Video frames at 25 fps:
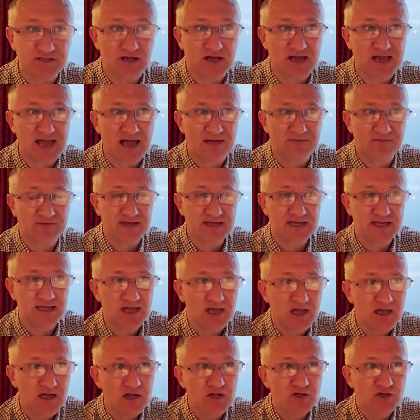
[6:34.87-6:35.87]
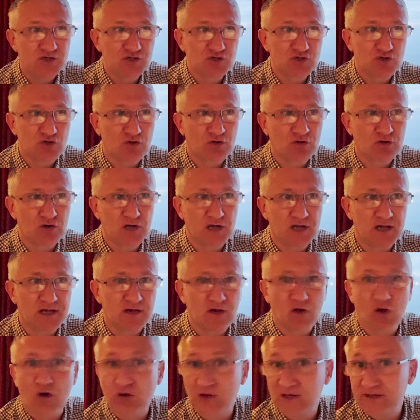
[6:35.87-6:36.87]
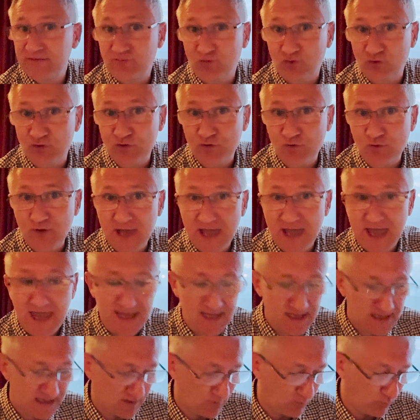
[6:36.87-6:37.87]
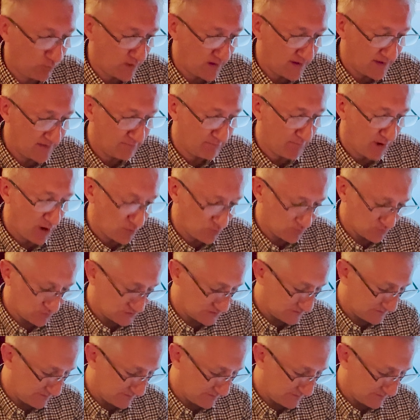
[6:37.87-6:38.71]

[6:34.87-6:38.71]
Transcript: I had the chocolate olive oil cake with poached